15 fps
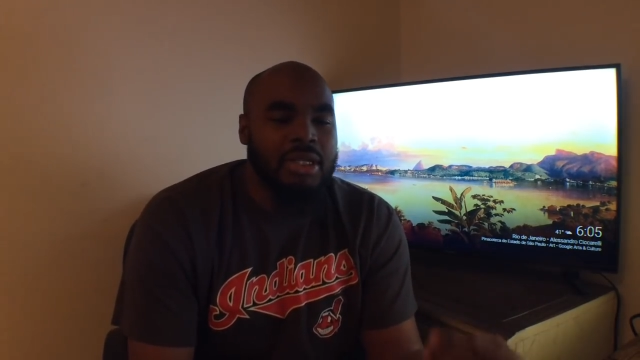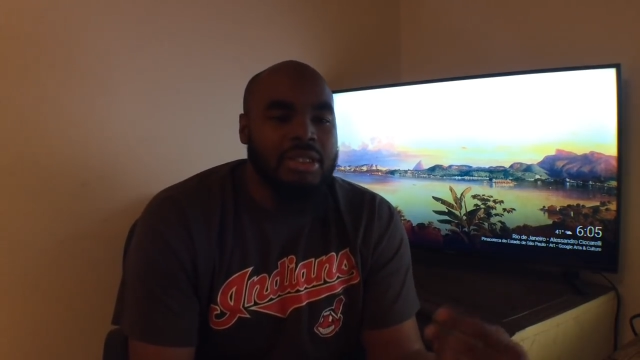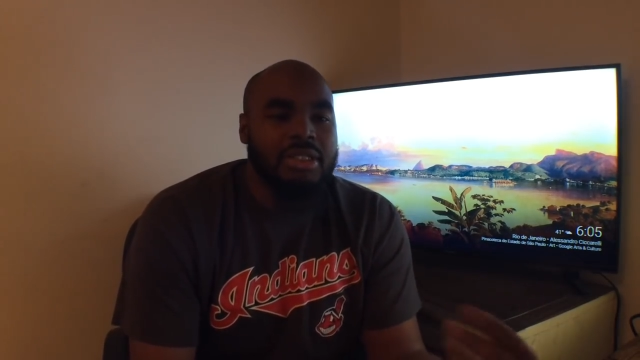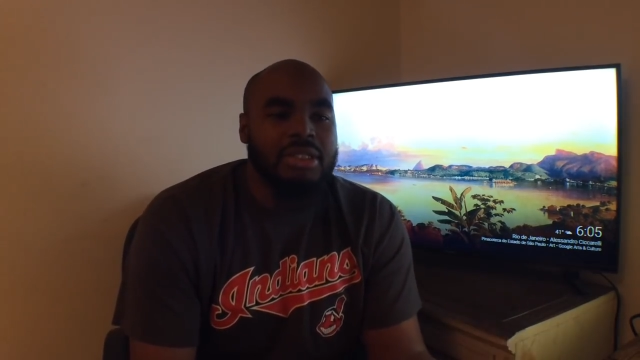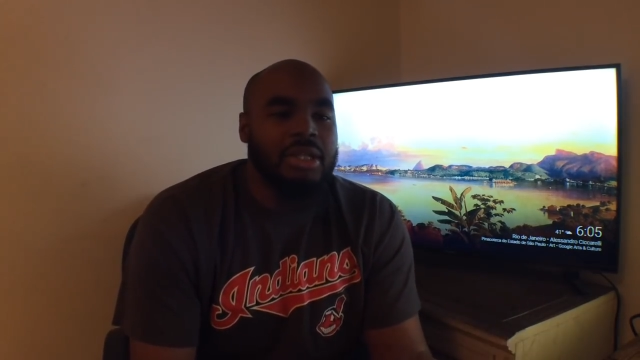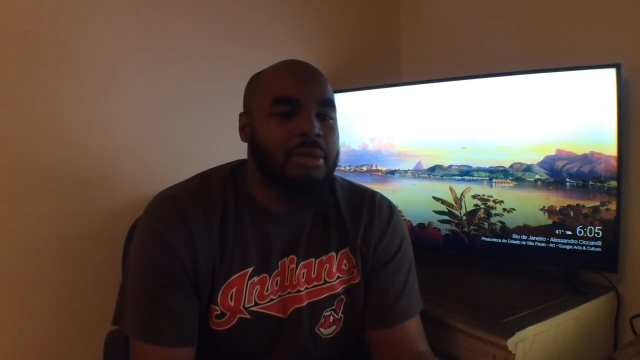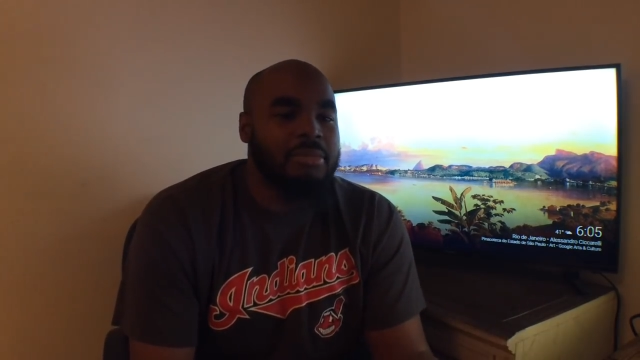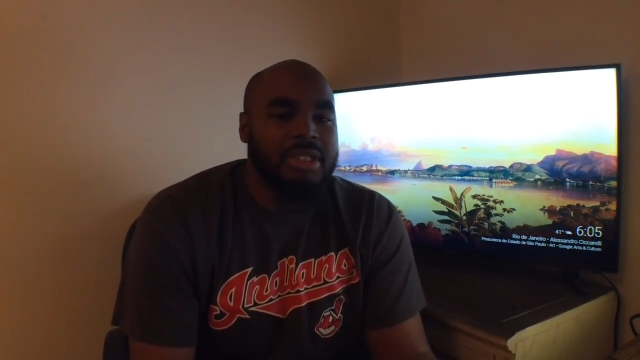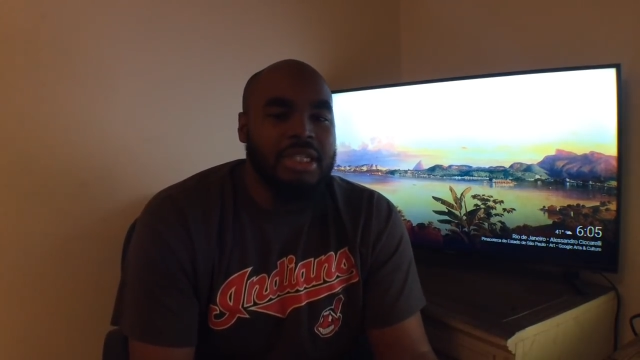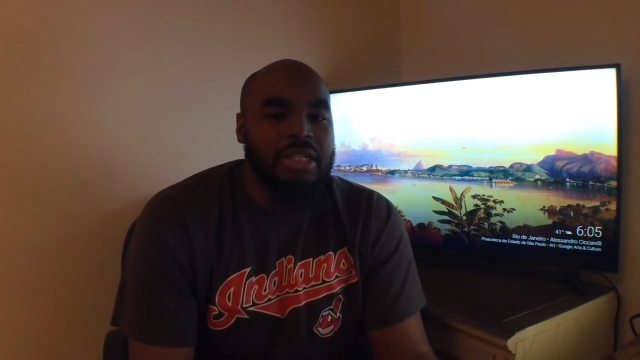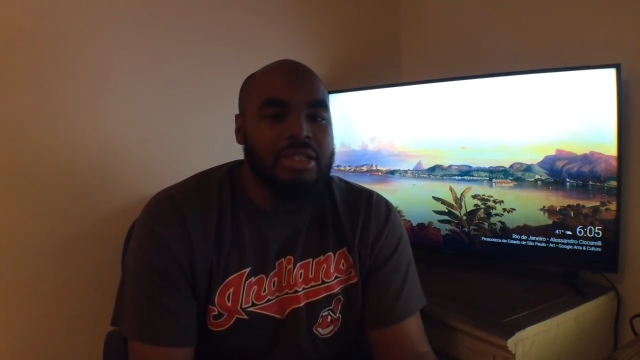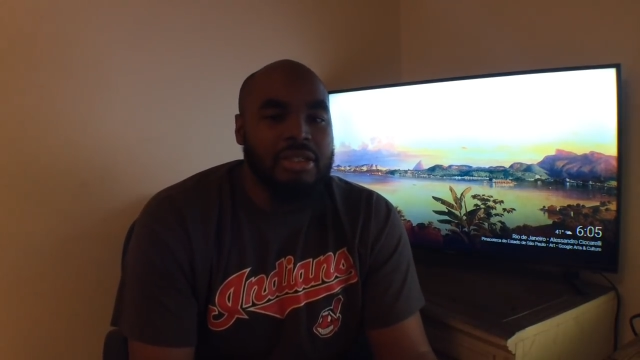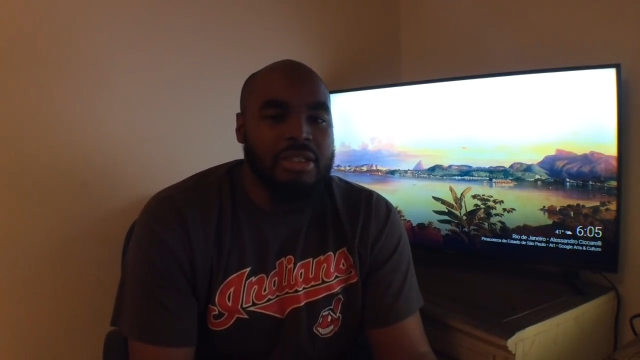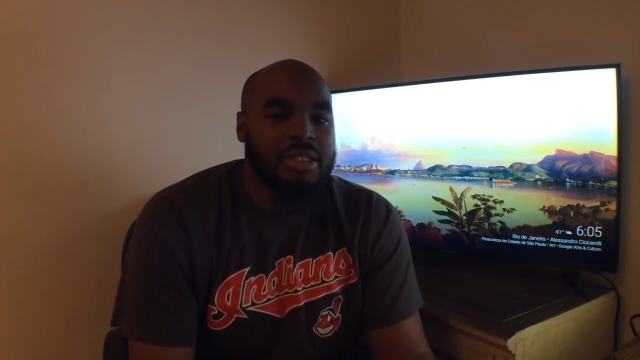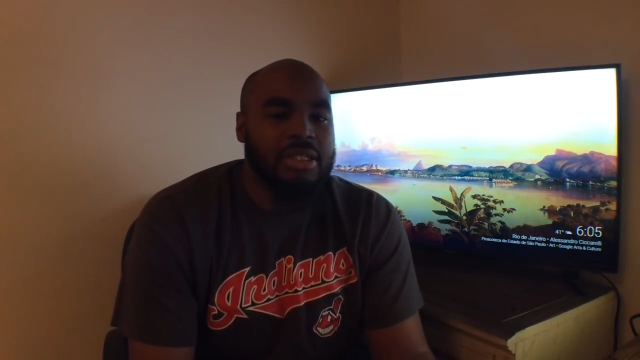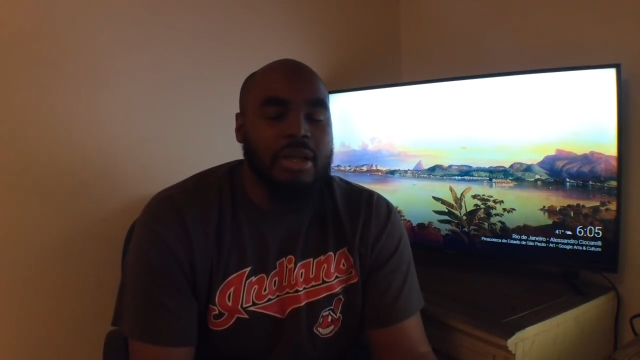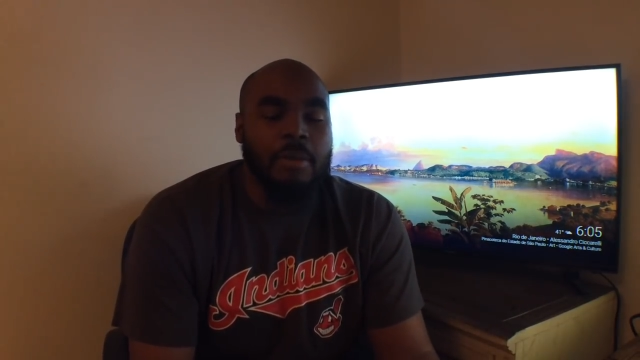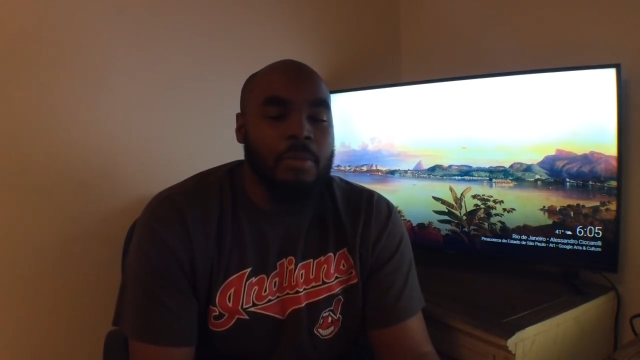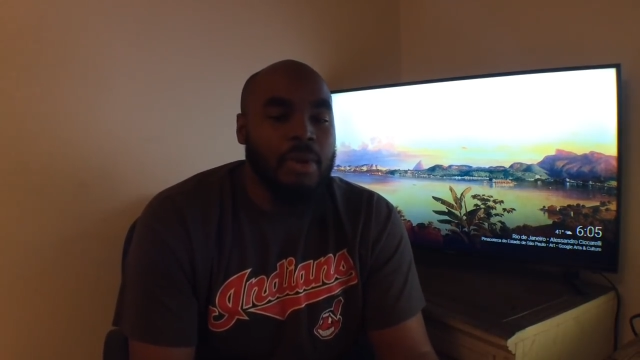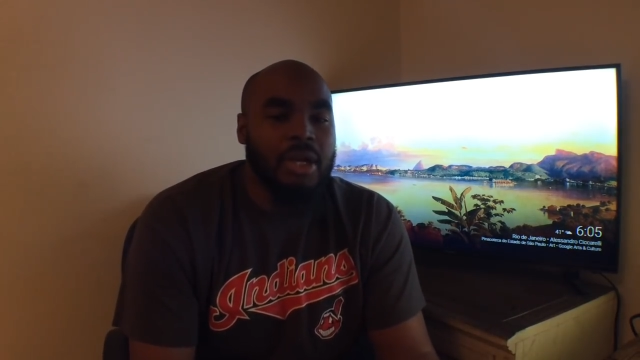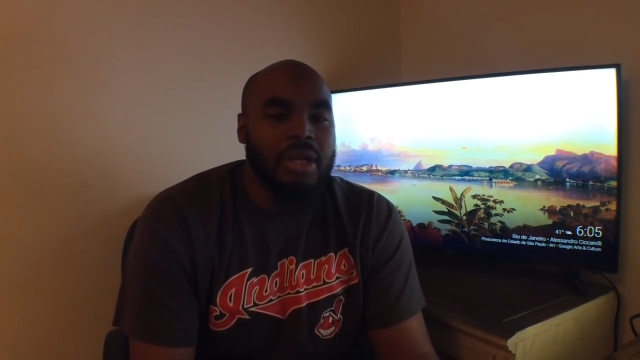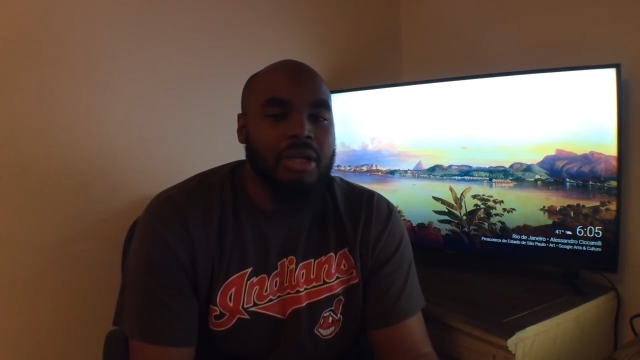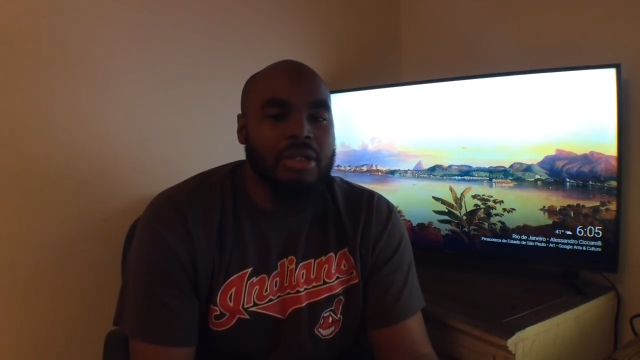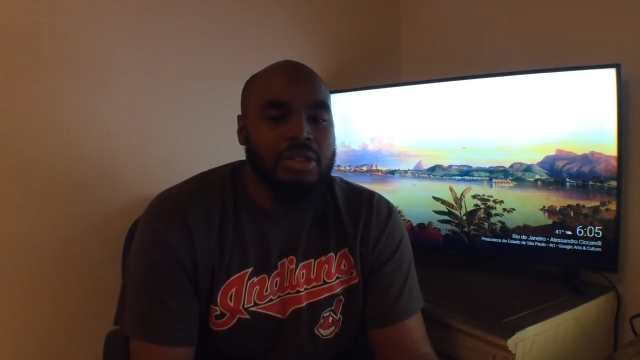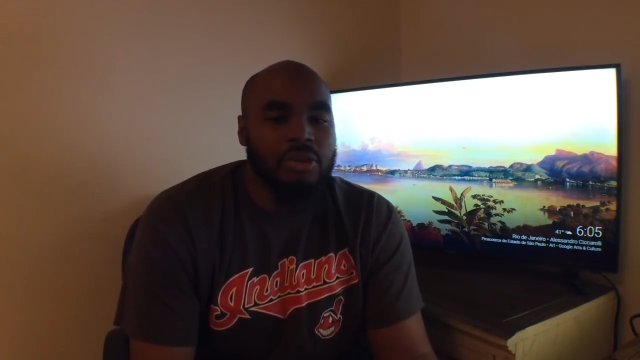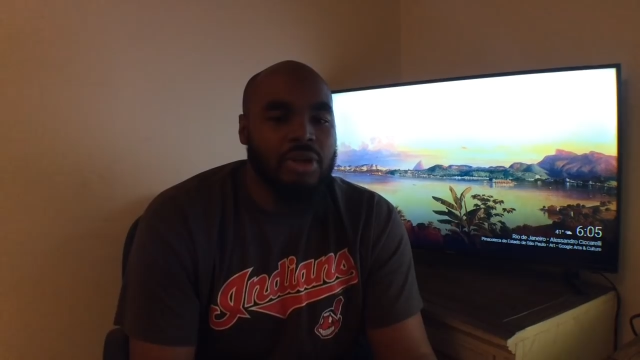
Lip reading: some teacher somewhere is